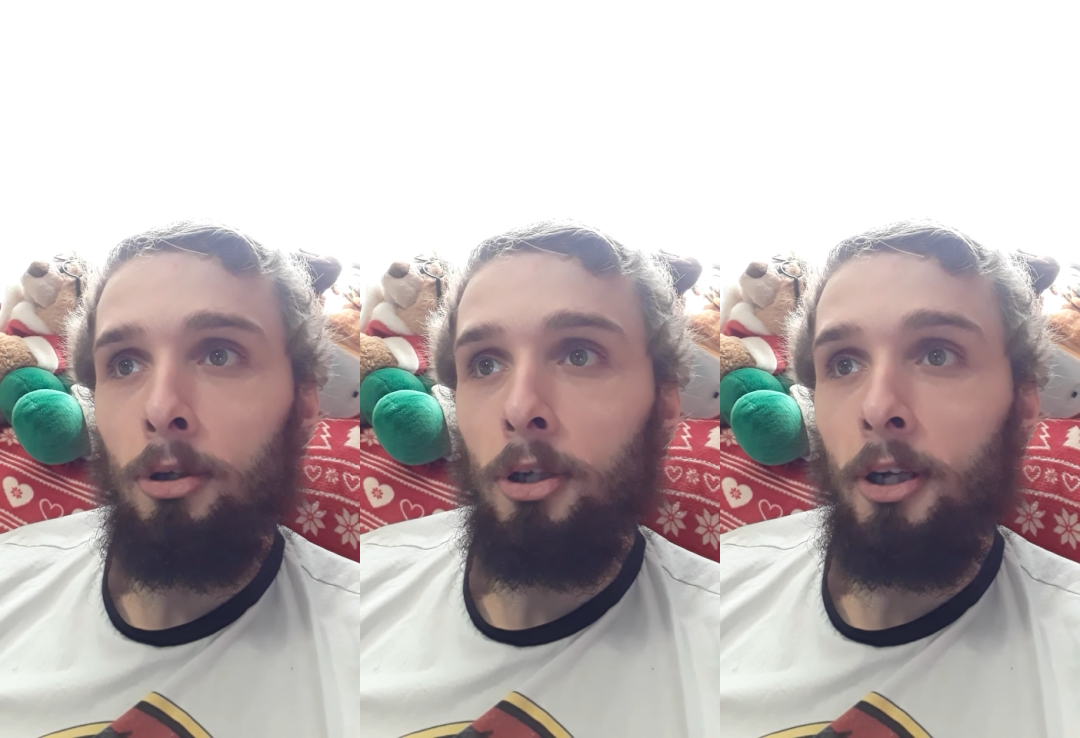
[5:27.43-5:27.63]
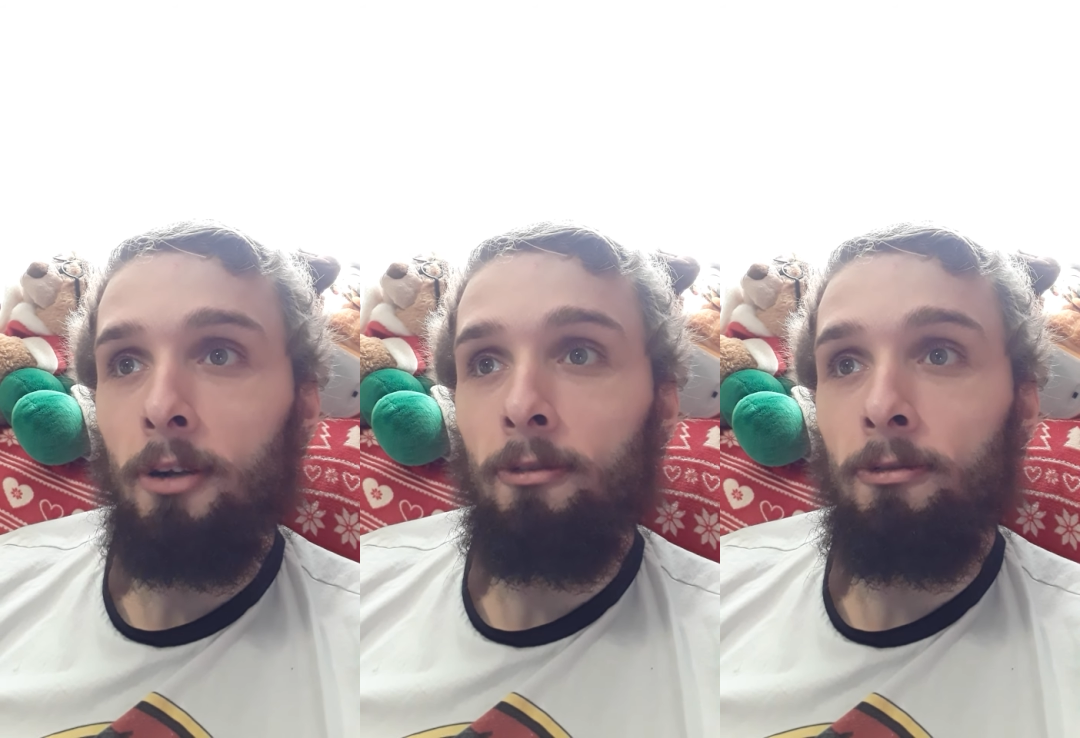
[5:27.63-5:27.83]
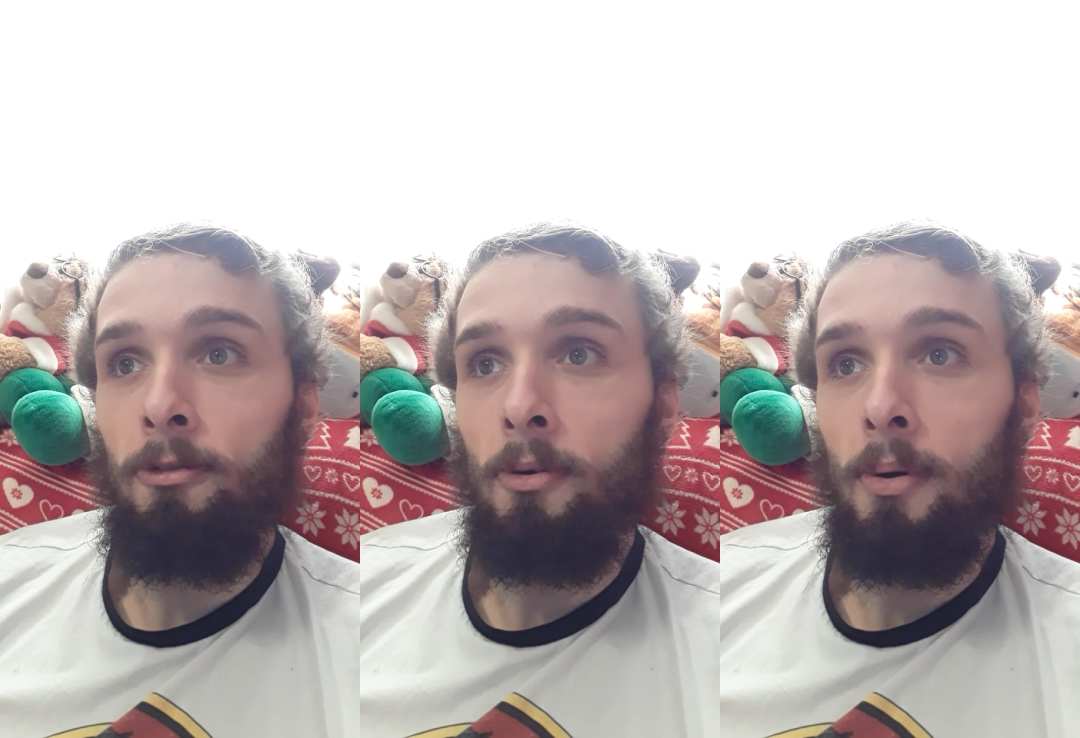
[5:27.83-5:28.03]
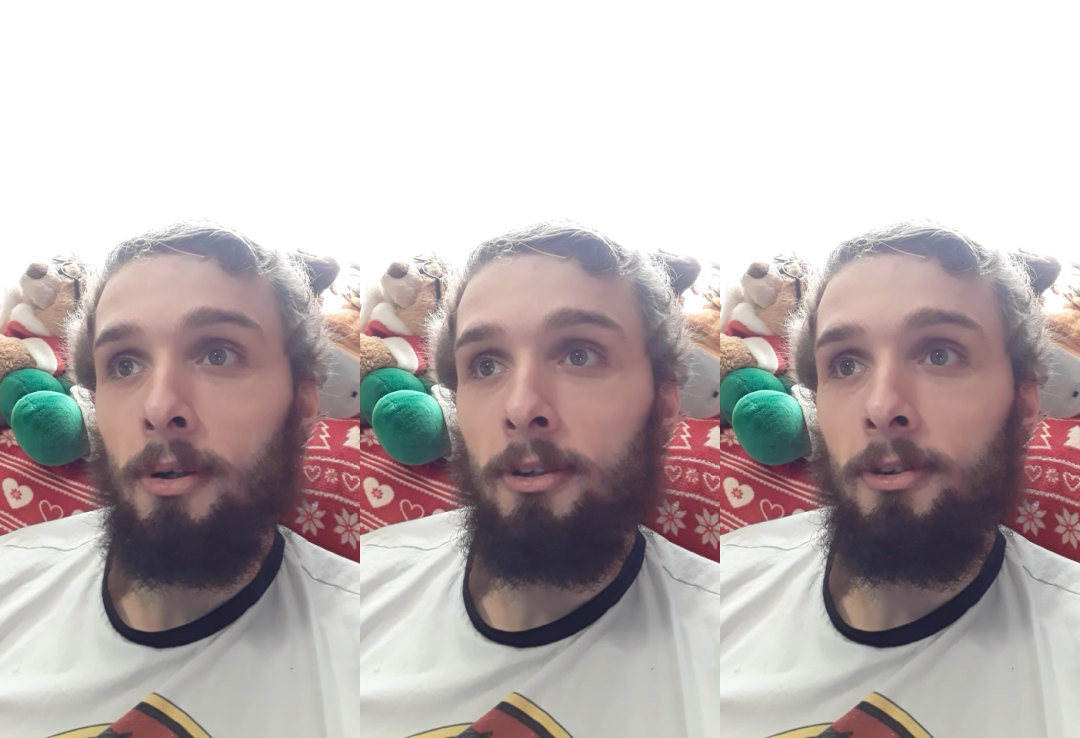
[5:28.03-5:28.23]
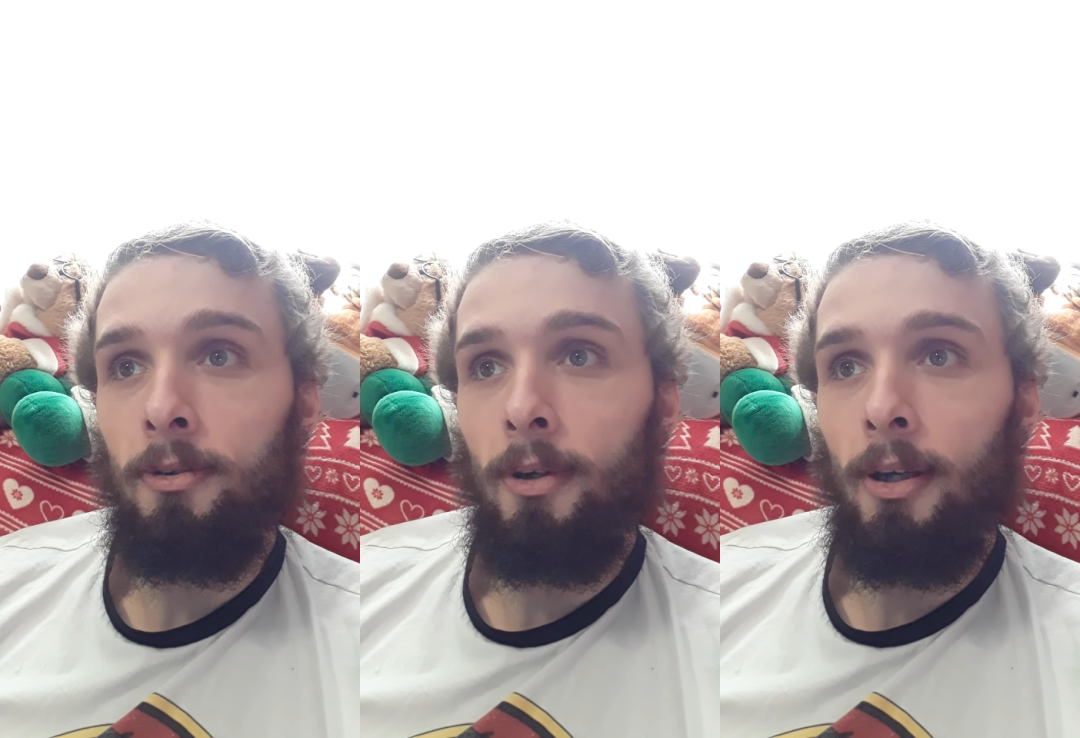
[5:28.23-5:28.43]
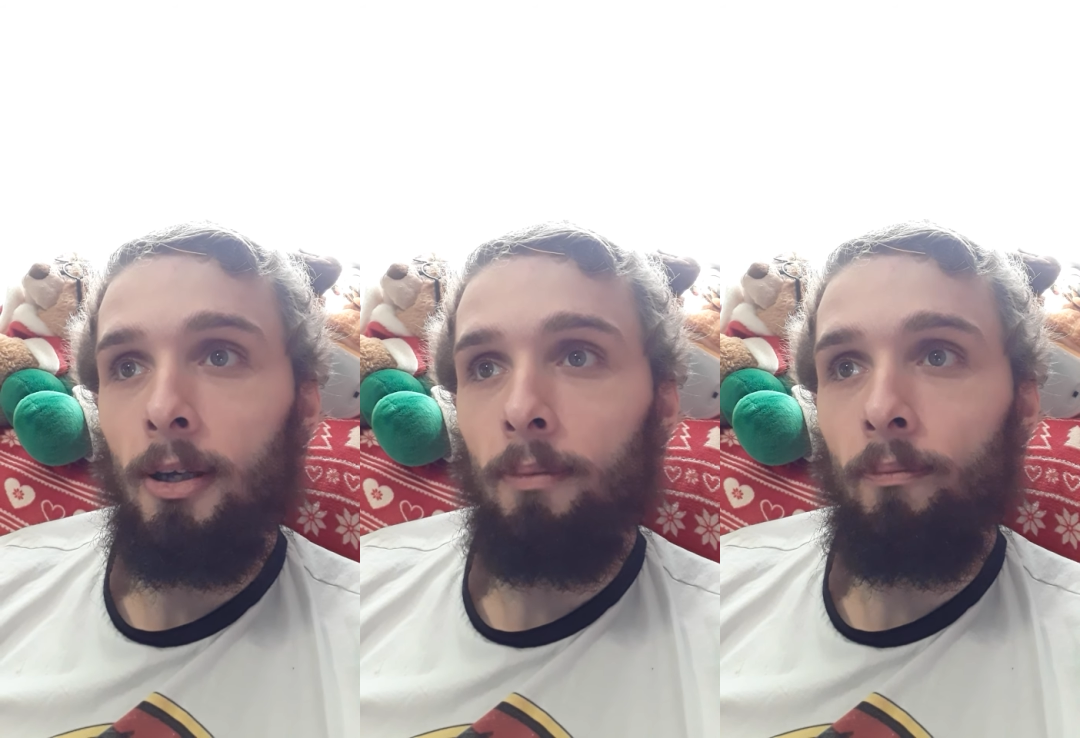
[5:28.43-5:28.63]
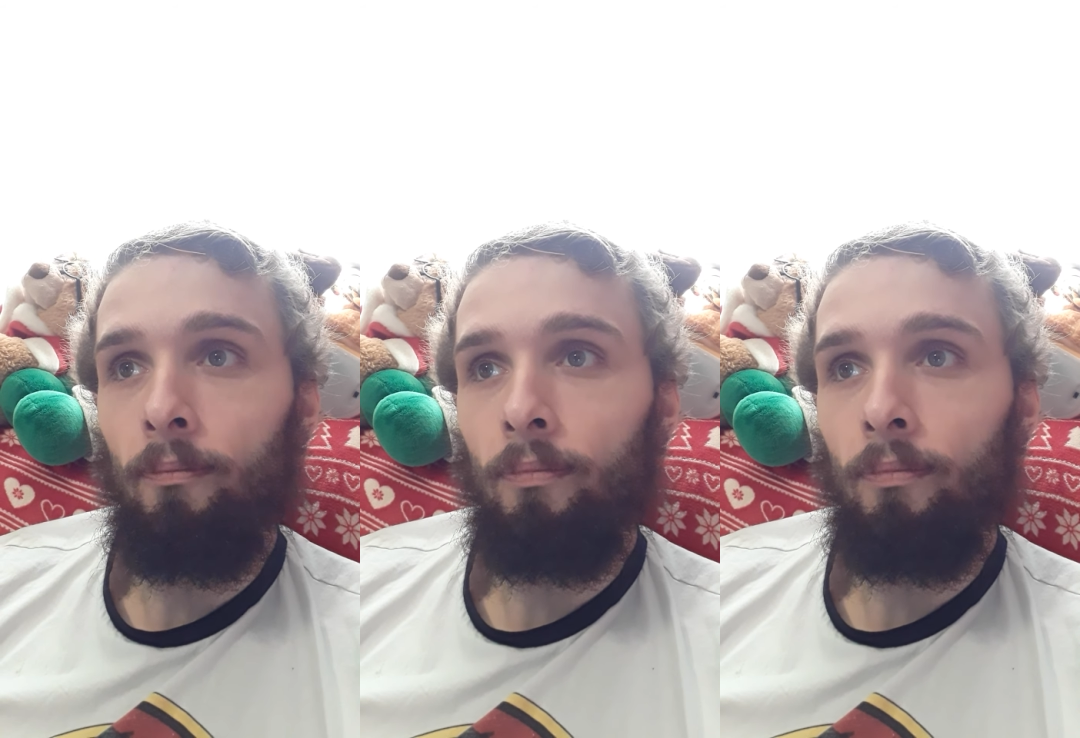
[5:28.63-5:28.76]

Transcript: looking forward to it.